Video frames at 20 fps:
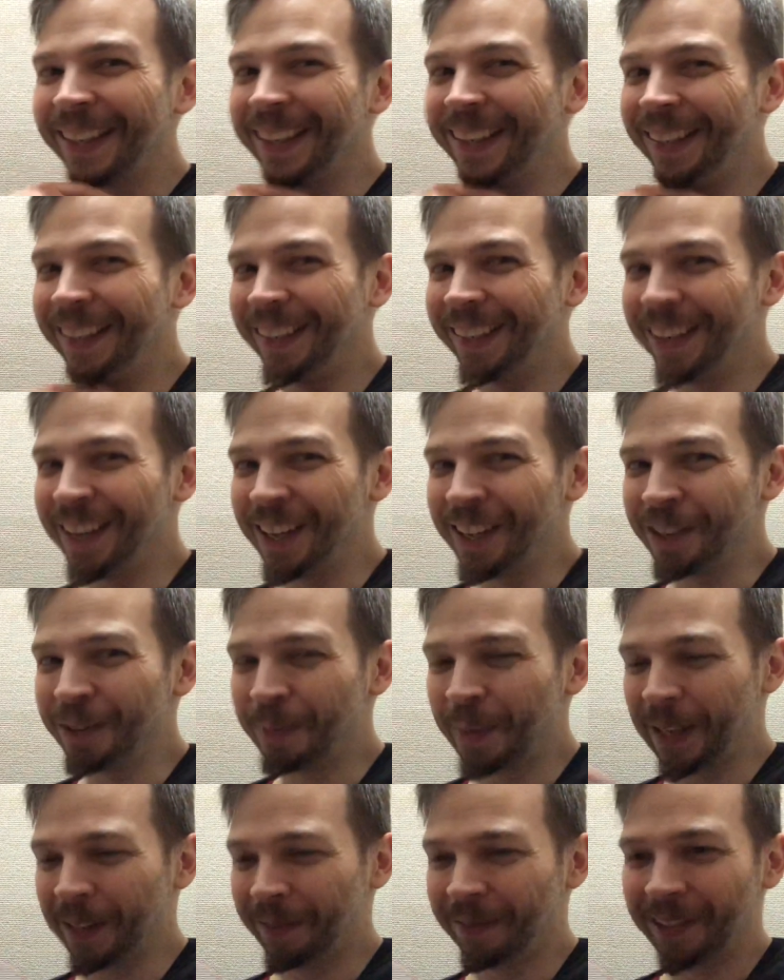You're
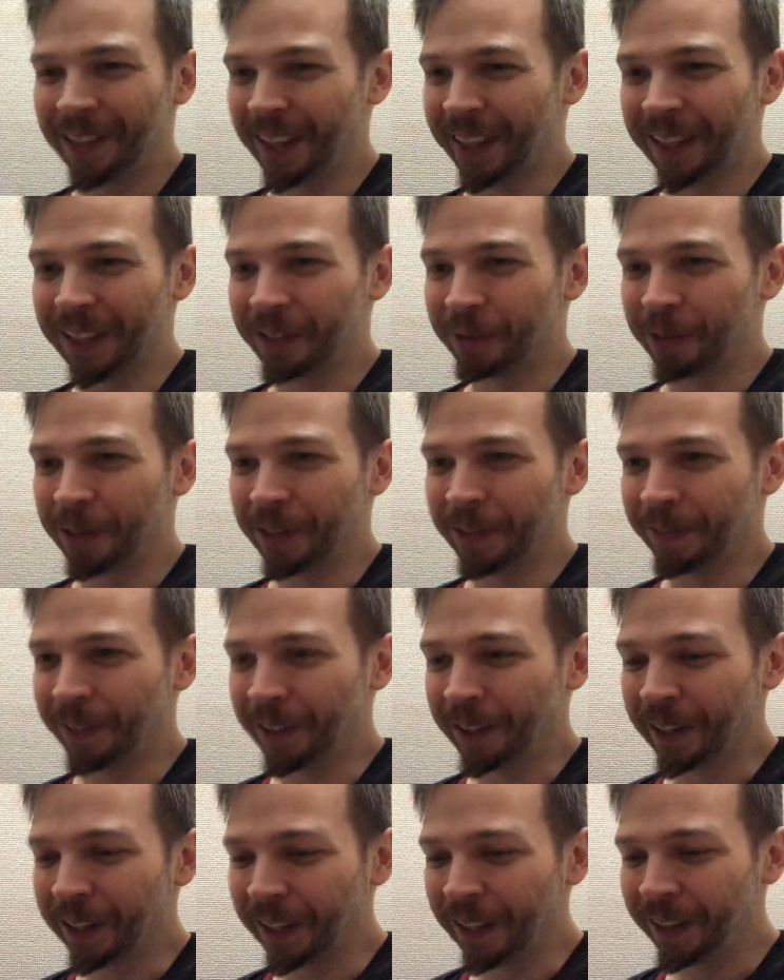basically like a trust
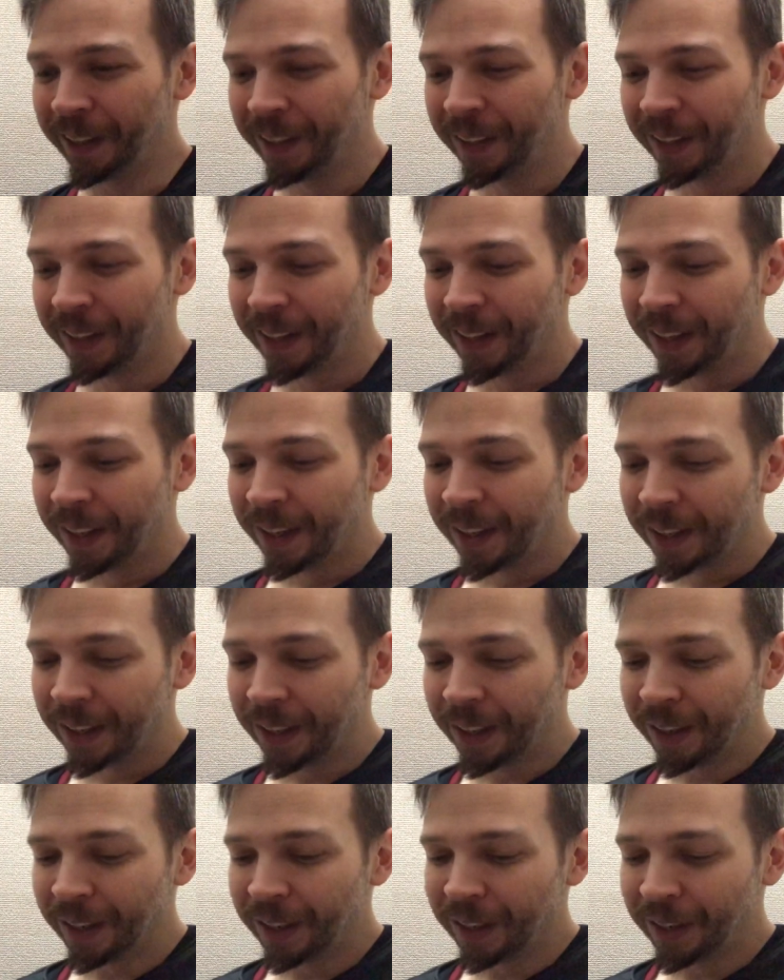fund kid.
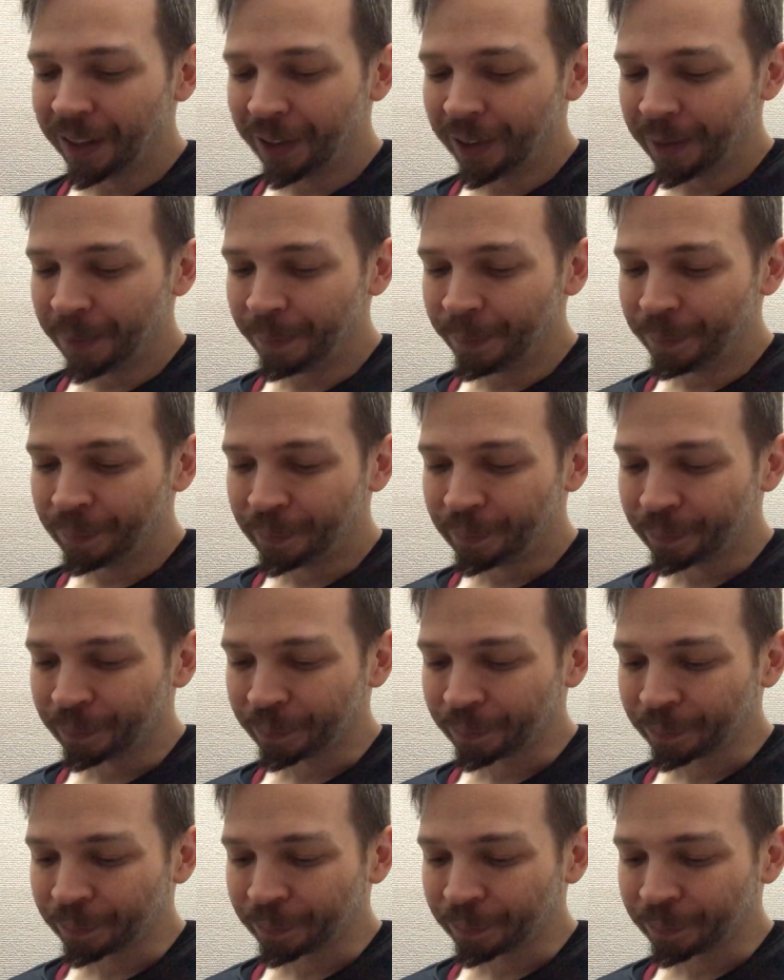Um,